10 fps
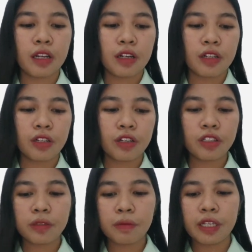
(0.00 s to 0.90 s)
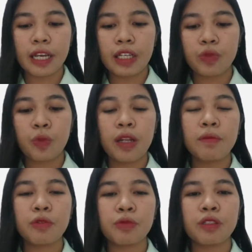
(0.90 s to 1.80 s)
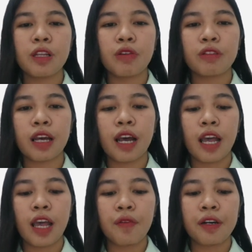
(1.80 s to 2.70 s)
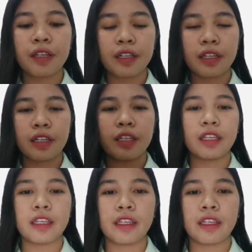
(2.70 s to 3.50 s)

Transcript: recursively as one moves down the hierarchy.